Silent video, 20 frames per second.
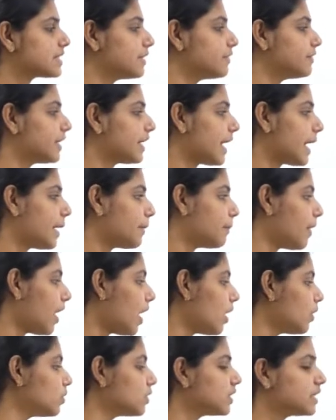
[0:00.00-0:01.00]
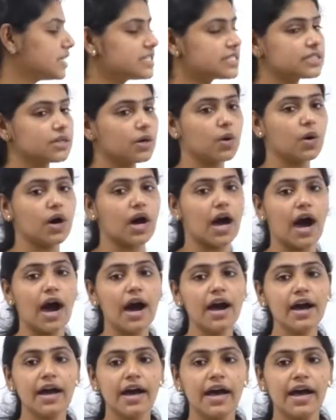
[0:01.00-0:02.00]
given above is or
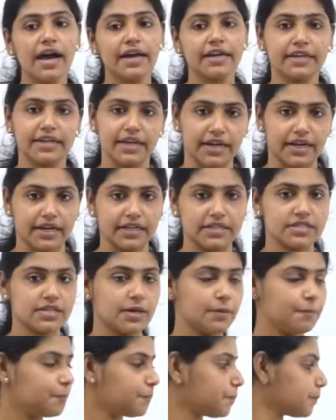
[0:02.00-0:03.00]
are correct?